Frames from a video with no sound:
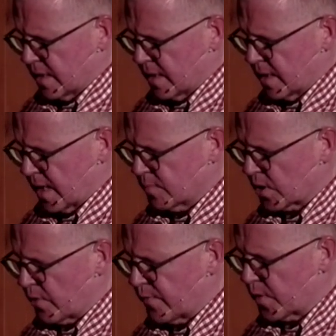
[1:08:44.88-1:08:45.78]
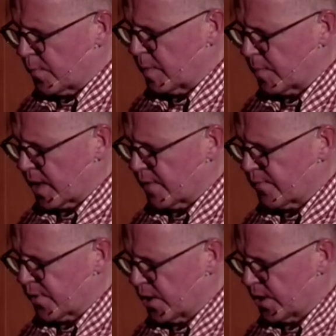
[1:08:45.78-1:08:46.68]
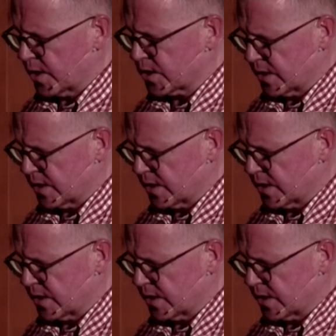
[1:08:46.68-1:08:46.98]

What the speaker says: I'm sorry for the people I've hurt.